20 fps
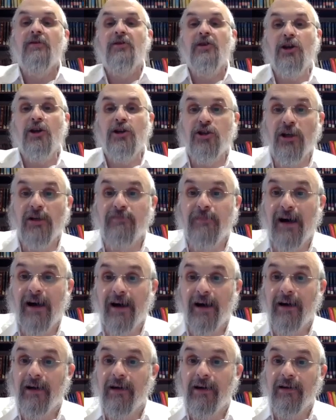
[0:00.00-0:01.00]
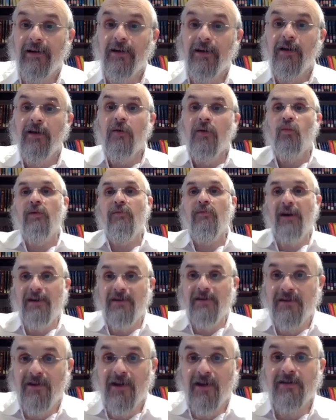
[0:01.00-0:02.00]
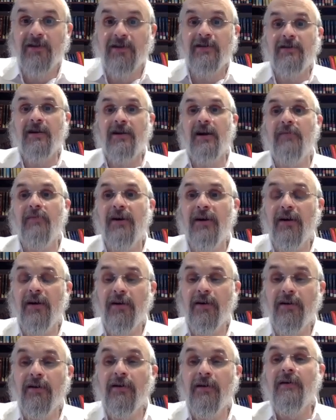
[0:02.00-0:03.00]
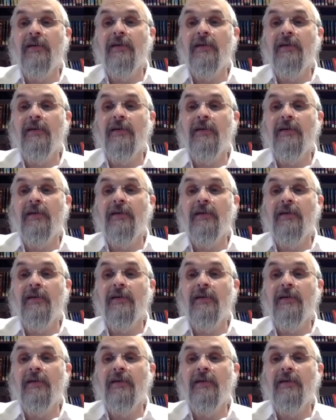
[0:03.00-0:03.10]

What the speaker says: Yesh Leimar, you might suggest this, the Rebbe,